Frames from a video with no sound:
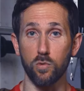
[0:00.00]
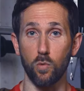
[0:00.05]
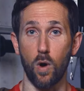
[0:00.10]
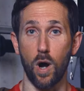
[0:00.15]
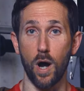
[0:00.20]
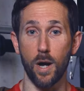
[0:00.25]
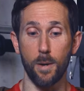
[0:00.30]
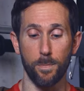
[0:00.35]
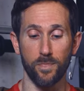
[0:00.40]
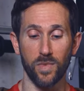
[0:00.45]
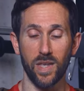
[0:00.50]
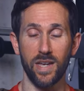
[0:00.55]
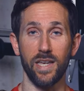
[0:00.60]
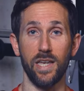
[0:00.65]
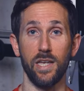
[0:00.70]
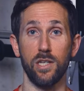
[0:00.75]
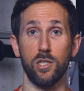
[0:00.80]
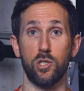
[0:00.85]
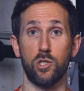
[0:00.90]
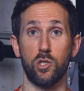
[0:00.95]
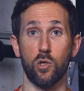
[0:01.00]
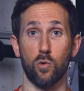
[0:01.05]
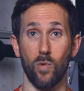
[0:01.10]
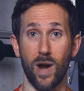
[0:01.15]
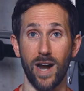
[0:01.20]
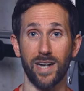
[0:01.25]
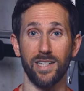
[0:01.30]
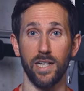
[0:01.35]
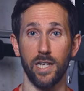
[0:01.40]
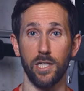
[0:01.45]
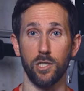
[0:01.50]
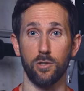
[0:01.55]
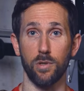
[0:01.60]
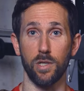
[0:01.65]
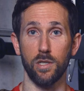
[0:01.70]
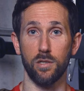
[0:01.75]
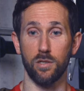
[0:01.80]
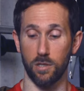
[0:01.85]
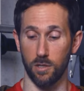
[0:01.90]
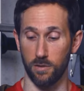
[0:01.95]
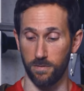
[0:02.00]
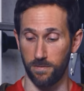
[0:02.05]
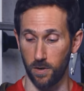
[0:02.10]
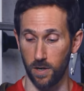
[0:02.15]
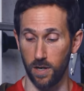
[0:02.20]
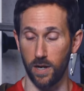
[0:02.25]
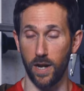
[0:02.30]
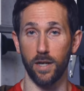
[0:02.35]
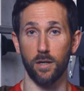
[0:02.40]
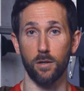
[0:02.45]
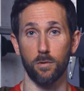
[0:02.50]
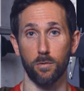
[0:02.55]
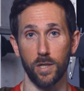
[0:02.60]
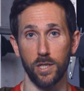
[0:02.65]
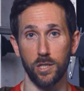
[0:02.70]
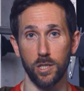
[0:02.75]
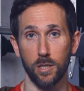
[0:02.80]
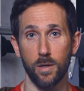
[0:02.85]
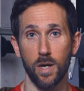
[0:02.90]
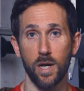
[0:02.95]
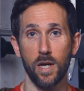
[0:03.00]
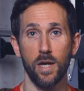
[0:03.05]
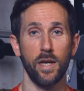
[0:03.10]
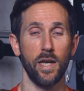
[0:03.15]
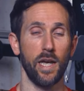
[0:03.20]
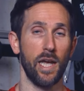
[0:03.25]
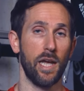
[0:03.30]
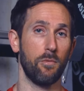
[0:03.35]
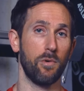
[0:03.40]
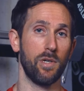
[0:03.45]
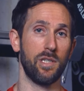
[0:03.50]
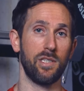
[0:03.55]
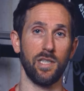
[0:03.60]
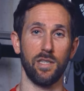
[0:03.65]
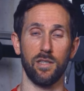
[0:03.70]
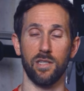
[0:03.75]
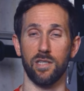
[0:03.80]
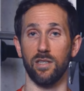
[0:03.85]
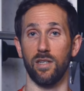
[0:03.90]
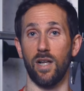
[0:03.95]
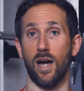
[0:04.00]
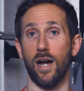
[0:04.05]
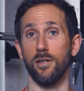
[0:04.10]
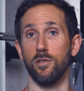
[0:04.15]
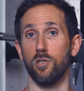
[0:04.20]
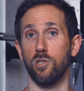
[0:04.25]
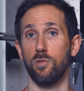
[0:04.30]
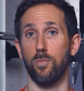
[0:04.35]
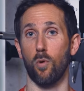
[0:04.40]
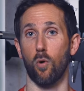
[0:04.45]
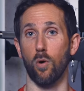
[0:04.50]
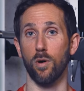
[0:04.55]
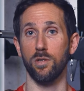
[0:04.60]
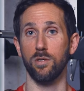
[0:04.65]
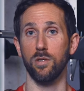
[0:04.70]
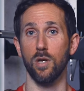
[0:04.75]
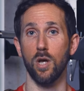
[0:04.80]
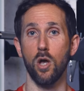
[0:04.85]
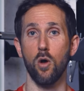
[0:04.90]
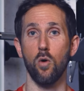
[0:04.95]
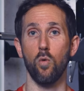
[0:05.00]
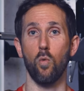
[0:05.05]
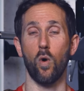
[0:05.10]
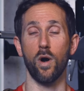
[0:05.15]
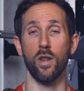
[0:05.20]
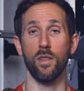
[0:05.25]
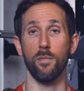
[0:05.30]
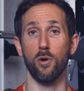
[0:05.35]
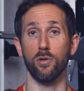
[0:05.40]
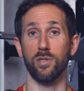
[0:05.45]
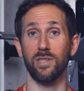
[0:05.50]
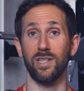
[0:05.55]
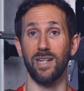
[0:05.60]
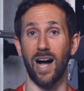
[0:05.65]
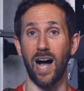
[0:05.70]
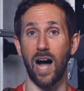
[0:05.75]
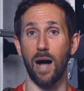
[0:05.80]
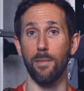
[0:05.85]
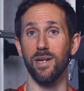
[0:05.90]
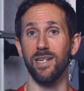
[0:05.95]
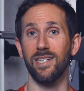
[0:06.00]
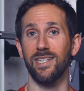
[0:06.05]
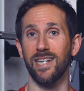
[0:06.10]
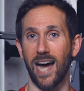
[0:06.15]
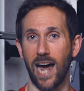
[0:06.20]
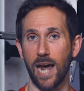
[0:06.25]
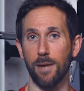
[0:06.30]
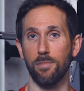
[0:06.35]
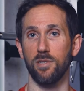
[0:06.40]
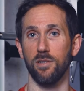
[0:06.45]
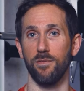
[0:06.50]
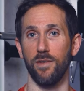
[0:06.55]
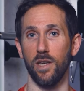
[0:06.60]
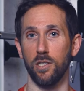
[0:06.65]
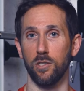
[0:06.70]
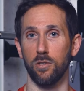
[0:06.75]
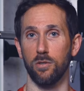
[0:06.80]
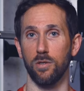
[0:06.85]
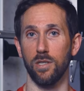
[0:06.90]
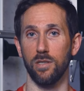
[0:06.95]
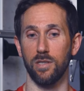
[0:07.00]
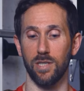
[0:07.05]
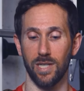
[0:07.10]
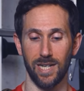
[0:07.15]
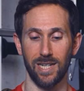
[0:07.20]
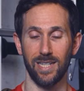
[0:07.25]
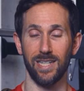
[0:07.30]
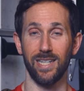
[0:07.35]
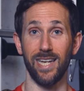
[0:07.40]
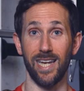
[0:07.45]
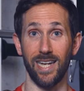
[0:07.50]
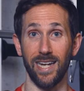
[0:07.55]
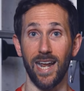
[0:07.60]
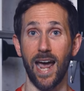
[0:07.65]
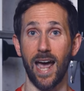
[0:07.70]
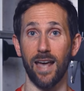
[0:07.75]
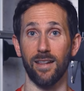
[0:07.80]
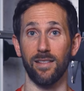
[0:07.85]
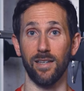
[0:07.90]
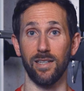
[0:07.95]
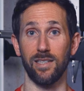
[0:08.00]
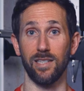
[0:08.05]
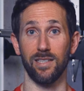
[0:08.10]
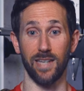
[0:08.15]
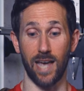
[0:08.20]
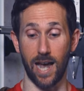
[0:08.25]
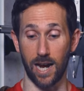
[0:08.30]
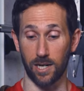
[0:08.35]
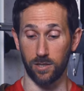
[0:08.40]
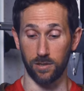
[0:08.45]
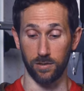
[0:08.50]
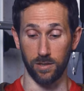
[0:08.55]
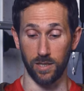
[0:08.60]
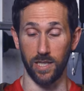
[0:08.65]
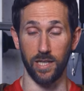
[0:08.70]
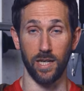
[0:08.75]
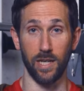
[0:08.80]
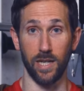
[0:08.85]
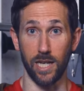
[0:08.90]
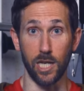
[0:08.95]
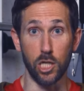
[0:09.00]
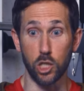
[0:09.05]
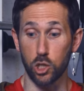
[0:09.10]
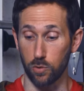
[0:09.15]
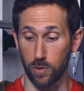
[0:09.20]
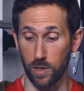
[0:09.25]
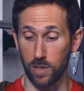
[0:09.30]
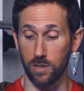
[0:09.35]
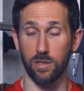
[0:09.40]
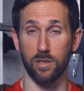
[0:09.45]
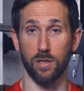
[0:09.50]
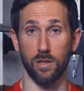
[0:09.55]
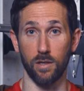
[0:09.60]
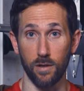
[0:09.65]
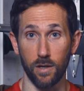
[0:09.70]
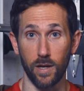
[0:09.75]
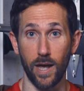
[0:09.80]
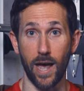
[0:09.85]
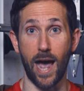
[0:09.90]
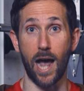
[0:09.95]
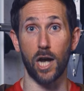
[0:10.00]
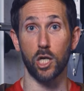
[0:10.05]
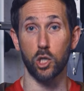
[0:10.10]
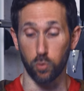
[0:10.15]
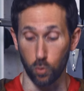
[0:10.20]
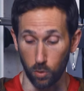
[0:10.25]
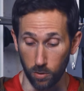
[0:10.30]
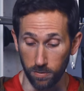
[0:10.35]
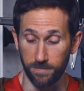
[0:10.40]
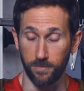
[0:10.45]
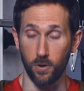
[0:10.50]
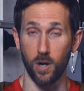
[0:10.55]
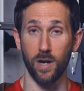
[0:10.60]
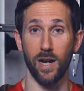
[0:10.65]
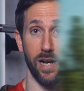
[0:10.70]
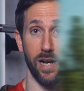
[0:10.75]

one is direct injuries to the foot and ankle region. And we see this a lot in sports. One of the most common types of injuries in athletes is actually injuries to the actual foot